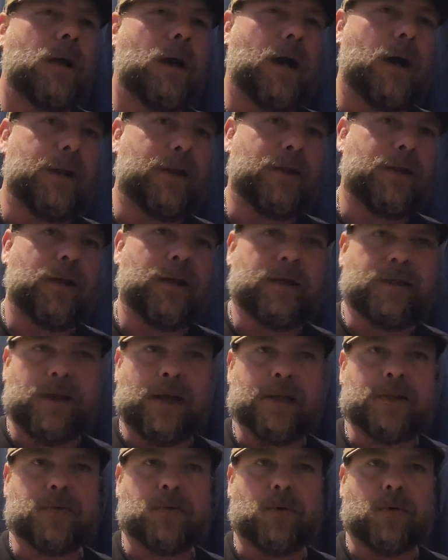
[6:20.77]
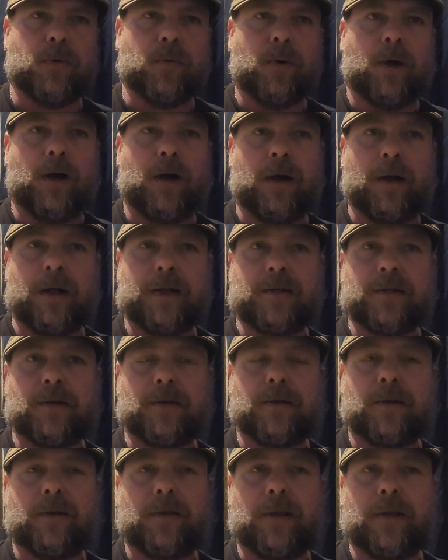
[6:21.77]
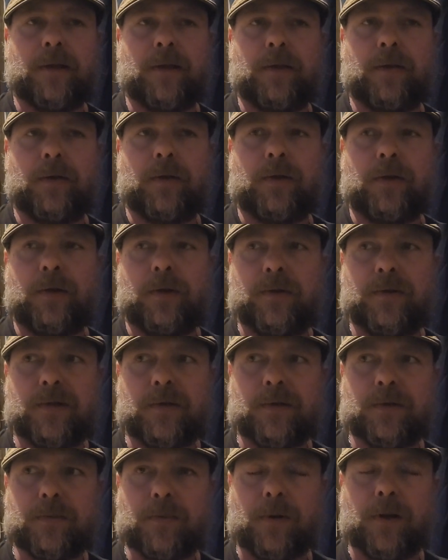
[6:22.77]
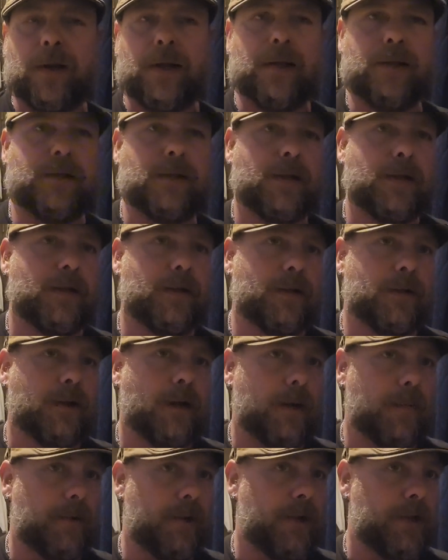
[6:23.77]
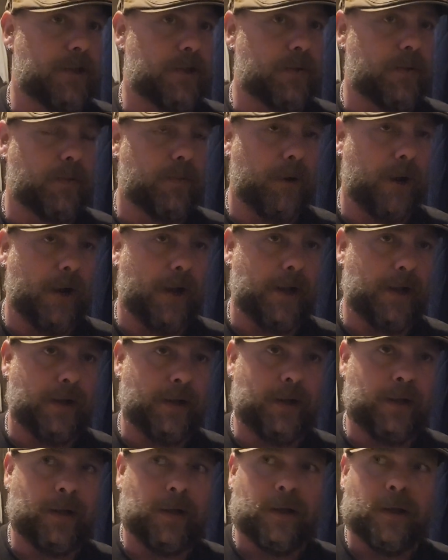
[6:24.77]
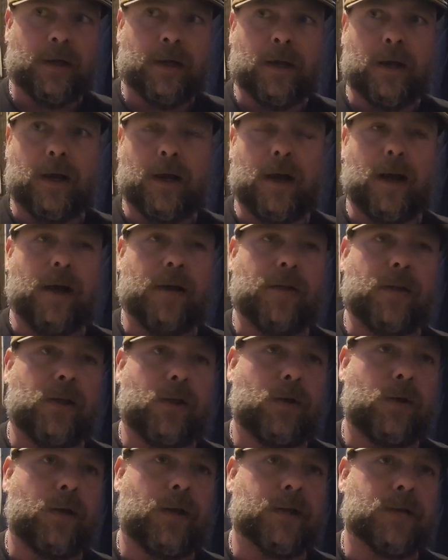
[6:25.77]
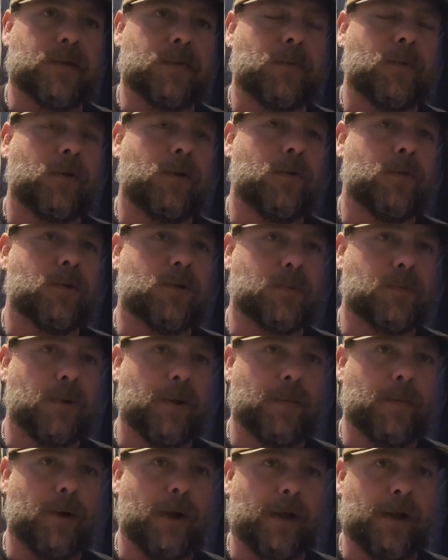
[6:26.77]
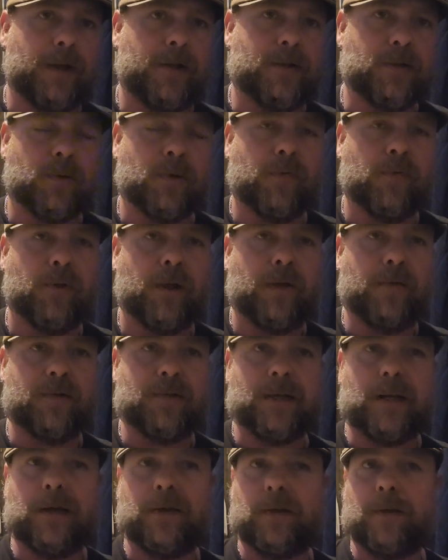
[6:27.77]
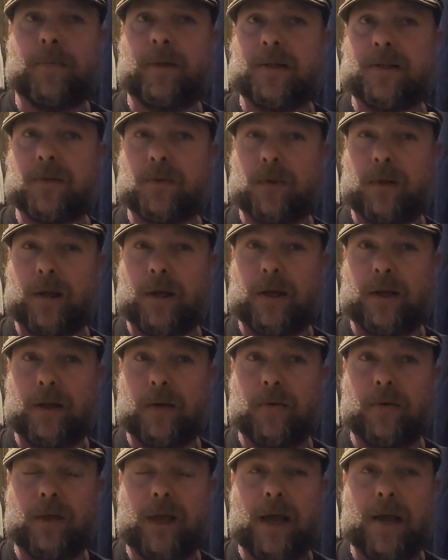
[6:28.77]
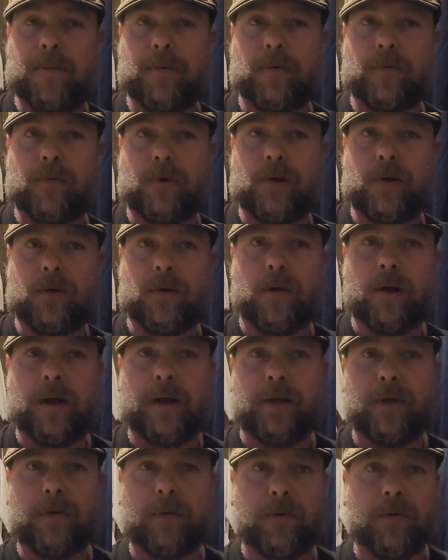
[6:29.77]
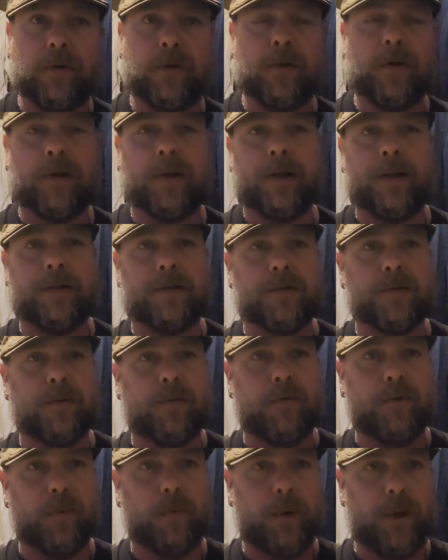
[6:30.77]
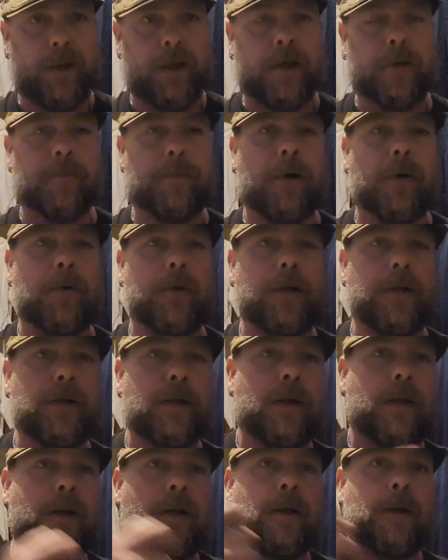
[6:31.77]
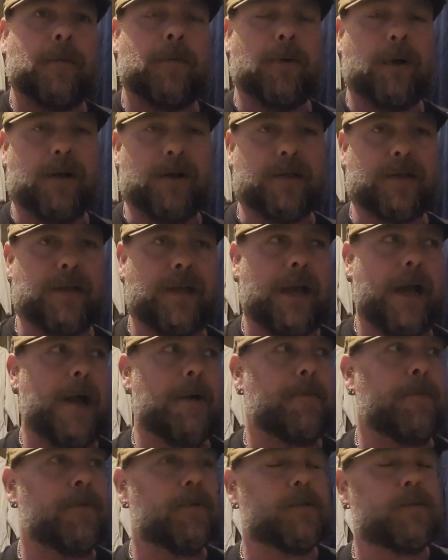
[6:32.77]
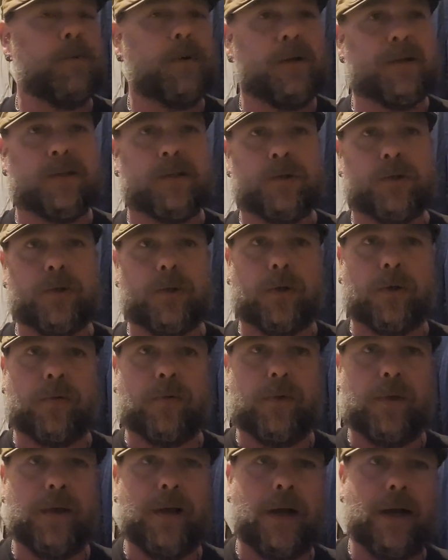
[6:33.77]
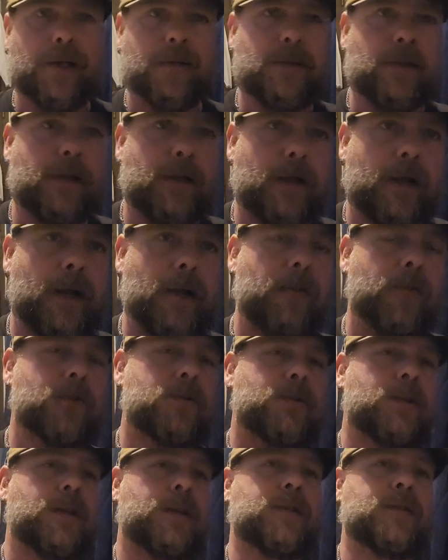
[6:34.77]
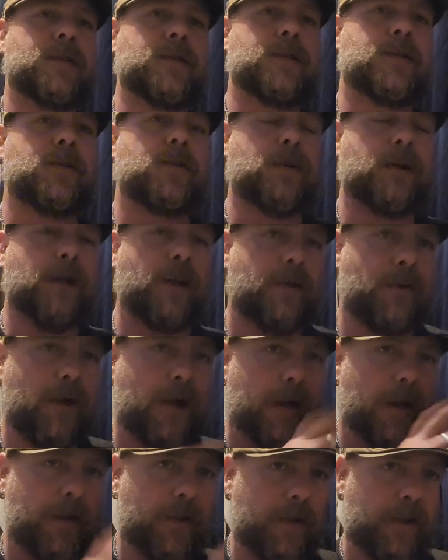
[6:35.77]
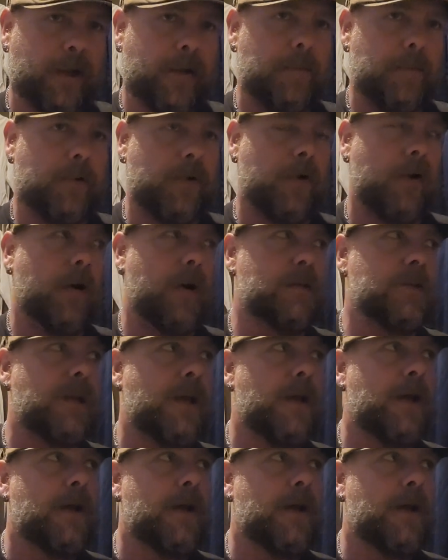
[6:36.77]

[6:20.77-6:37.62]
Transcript: I think that's worthwhile. And I certainly think that you could use those breads in combination with brandy. Uh, I think you could get some really cool split brandy sort of flavors out of them. That's sort of the idea with the apple fritter, right? You're really looking at sort of the wheat component plus the apples, plus the sugar for the icing and how those things distill together. How do they come across?